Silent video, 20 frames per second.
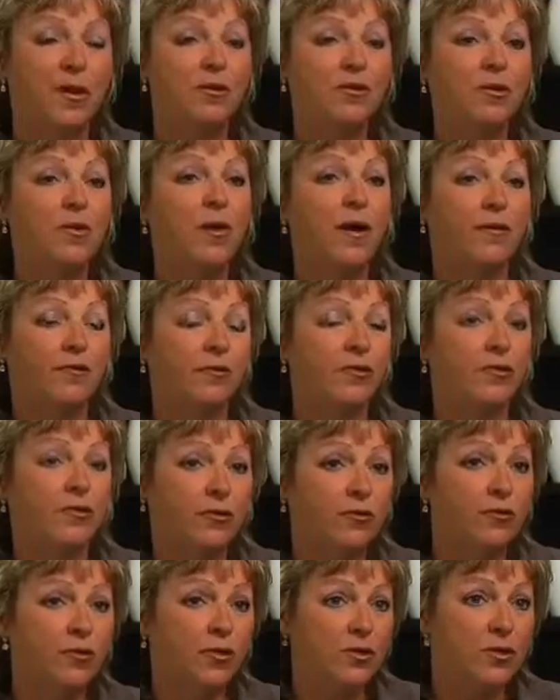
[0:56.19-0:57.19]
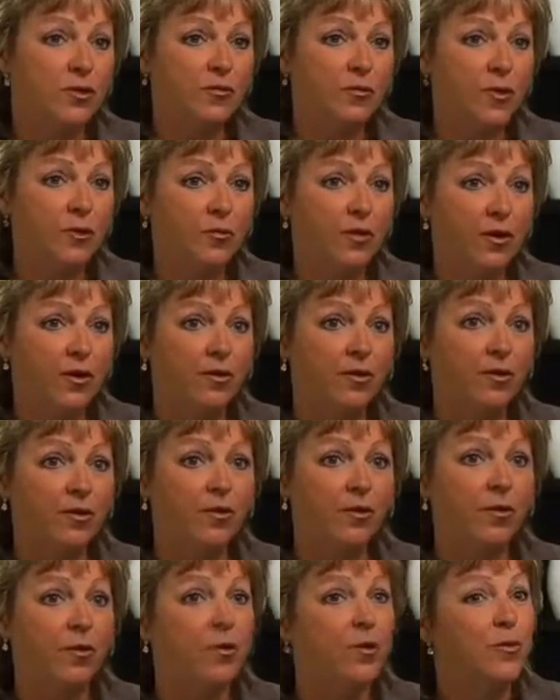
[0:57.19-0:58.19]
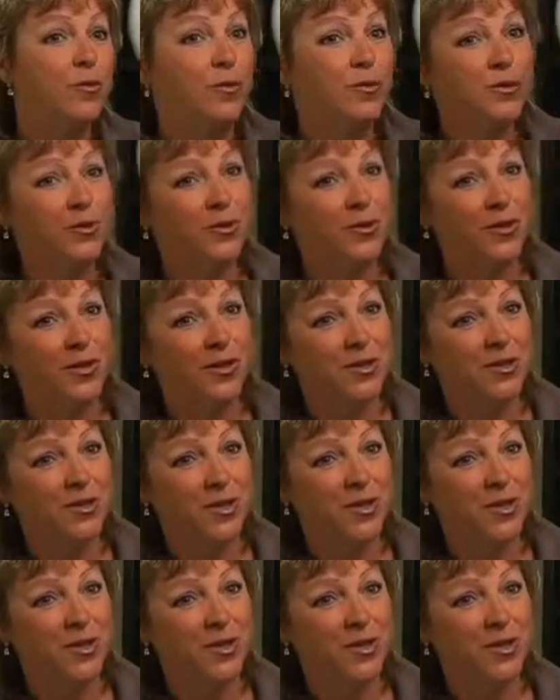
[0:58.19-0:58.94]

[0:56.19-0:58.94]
but also after your divorce has been rendered or your paternity